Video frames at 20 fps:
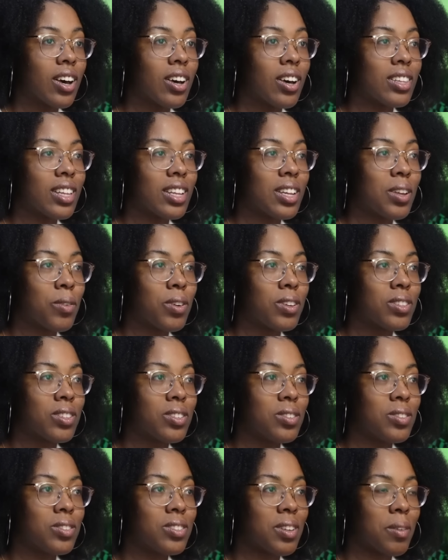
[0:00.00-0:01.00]
Oh, and then he wanted
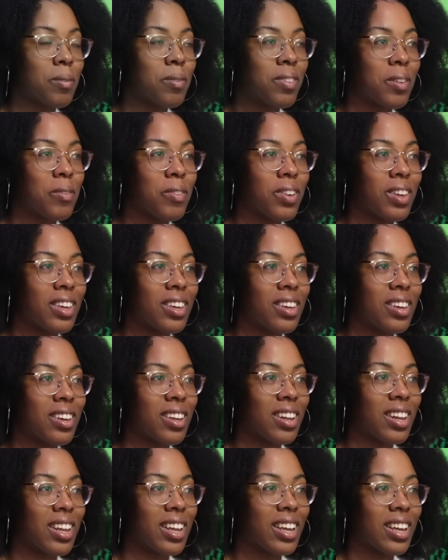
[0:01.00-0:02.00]
to do something, but he
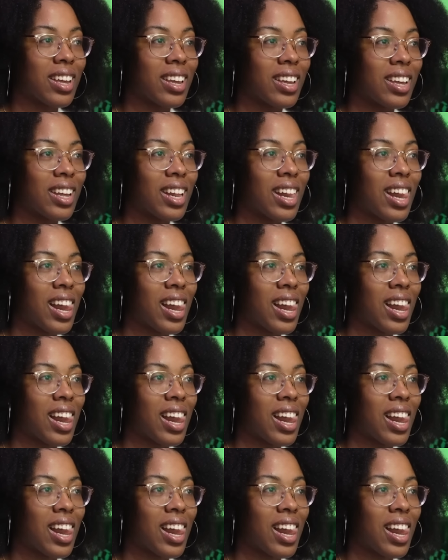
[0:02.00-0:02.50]
couldn't.